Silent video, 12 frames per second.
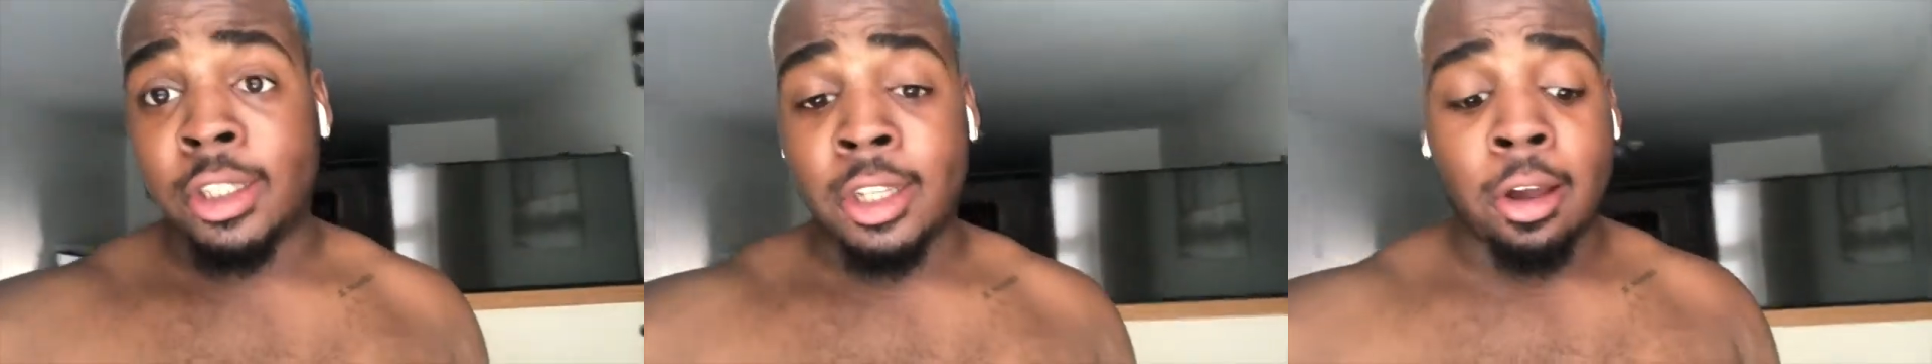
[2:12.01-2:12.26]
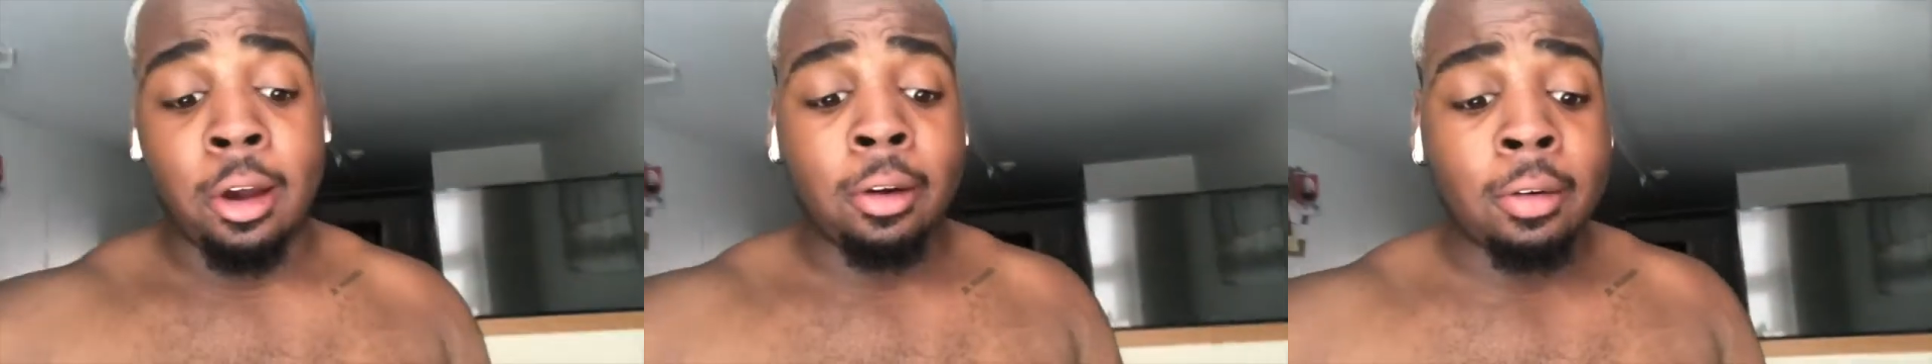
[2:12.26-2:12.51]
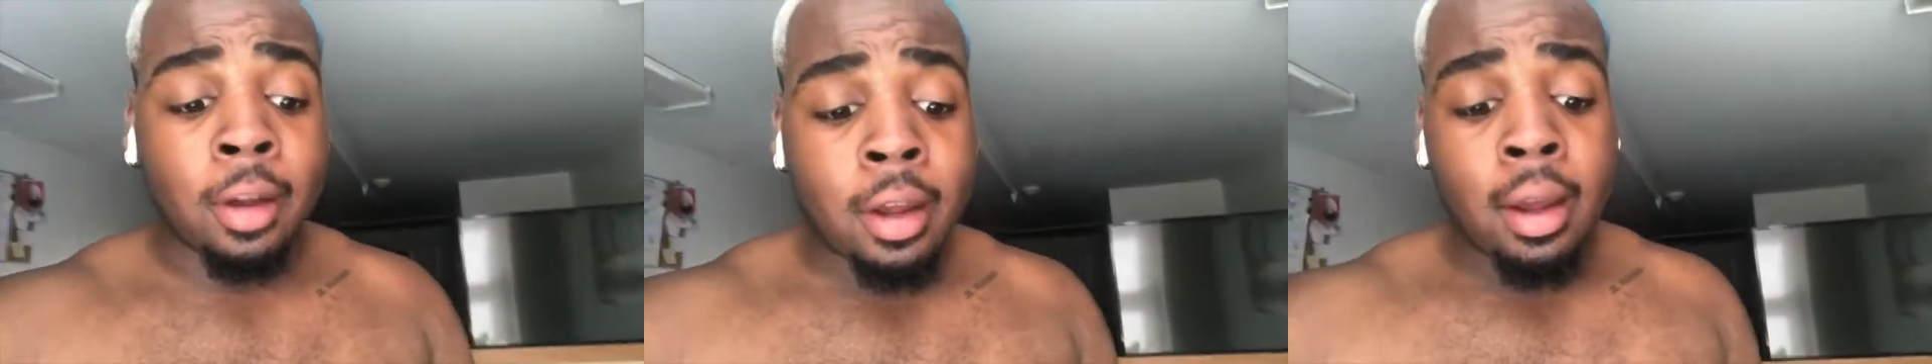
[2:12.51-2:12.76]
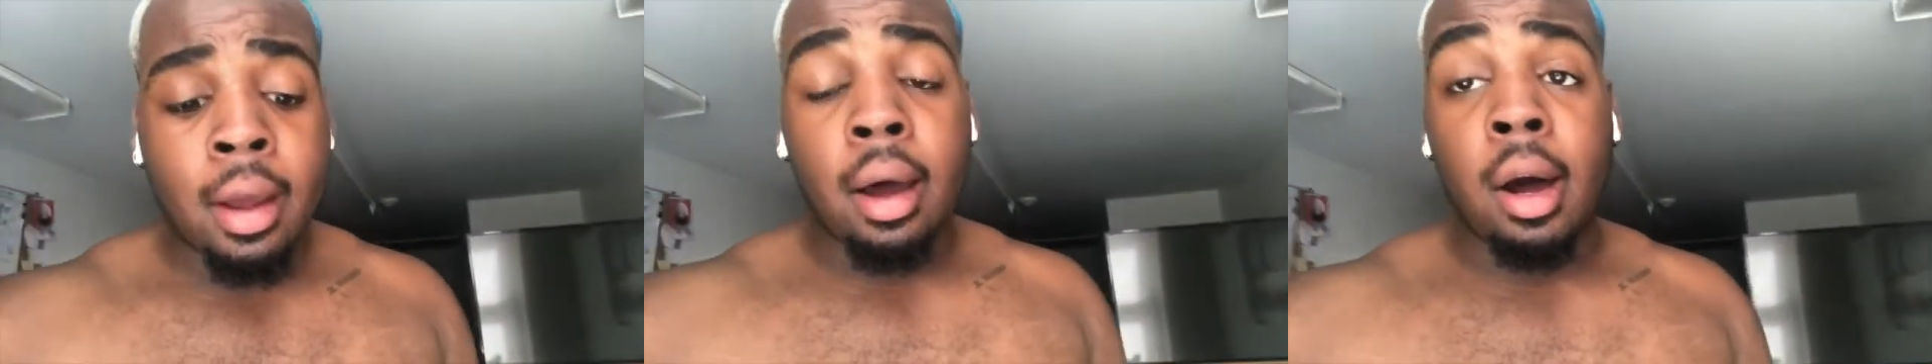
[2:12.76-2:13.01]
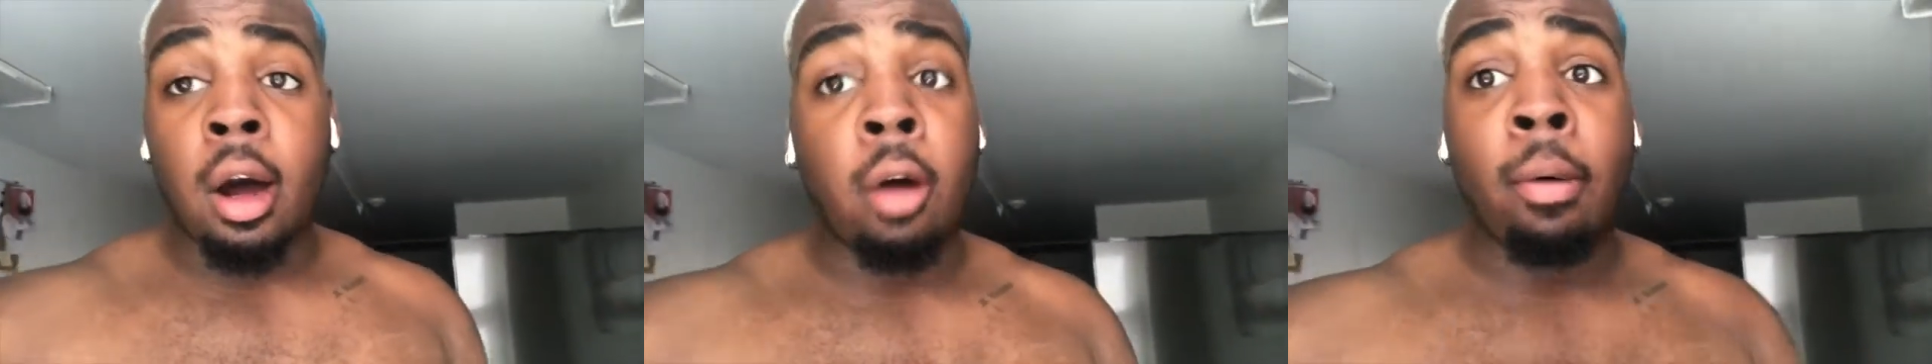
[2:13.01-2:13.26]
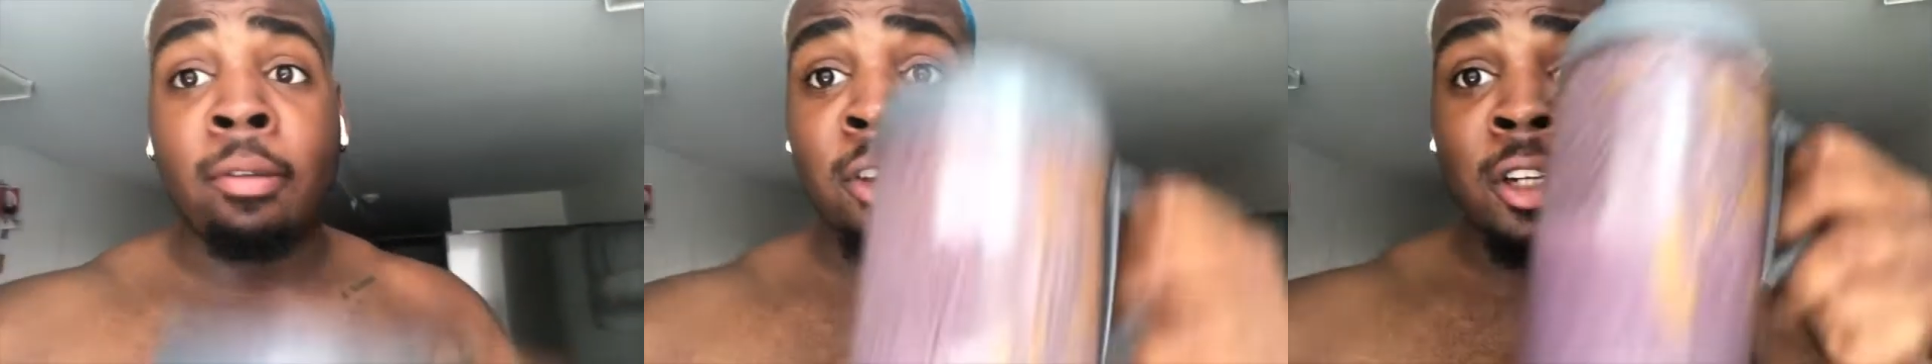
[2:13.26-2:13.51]
So
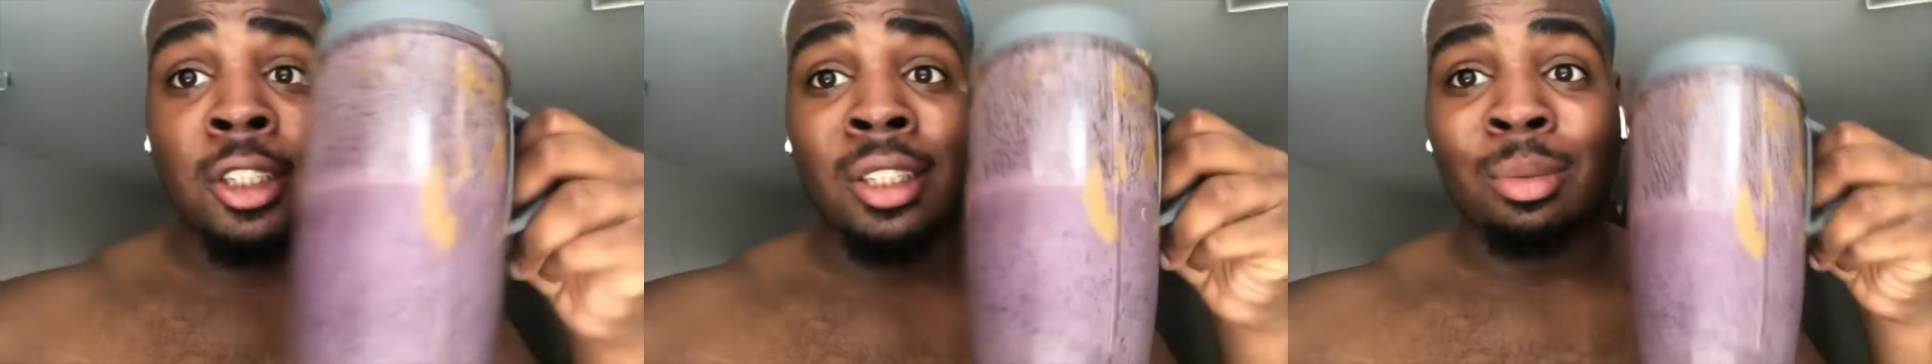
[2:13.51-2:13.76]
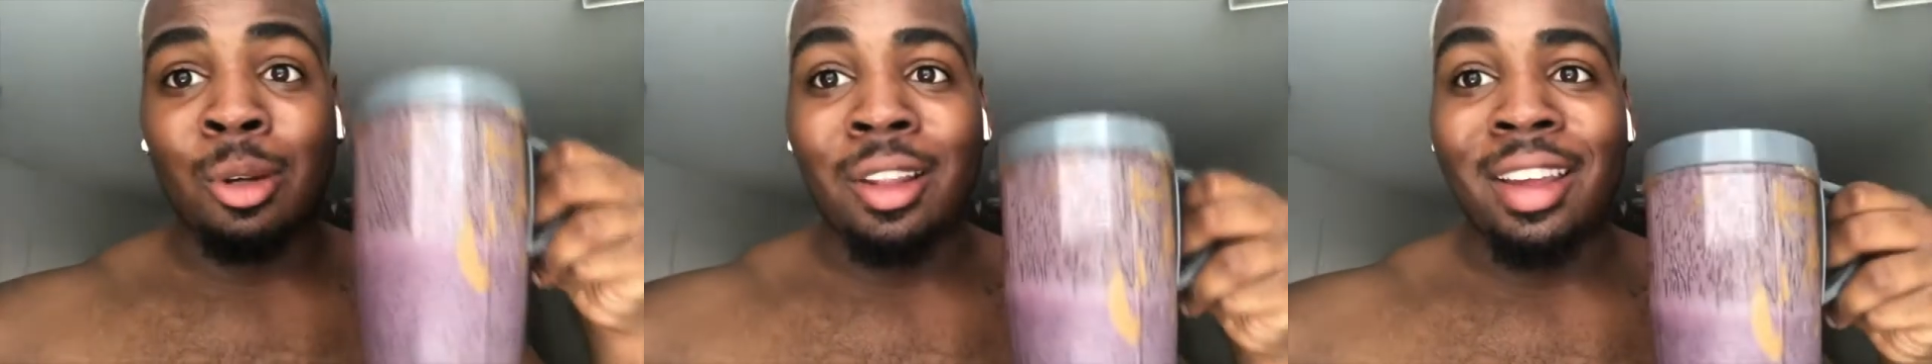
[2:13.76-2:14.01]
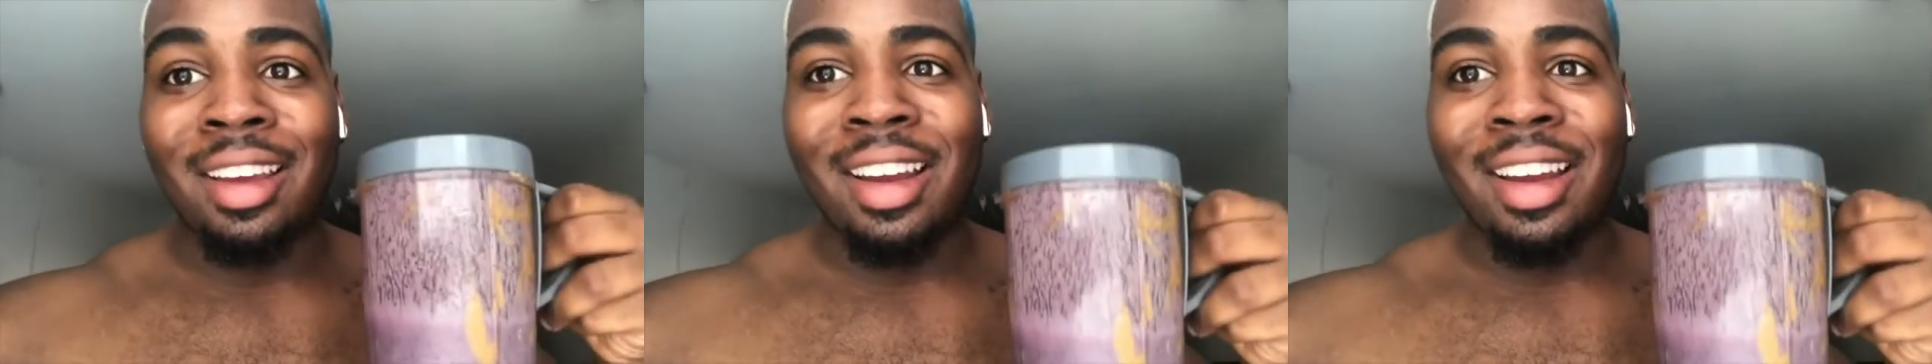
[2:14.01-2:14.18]
I'm finish the smoothie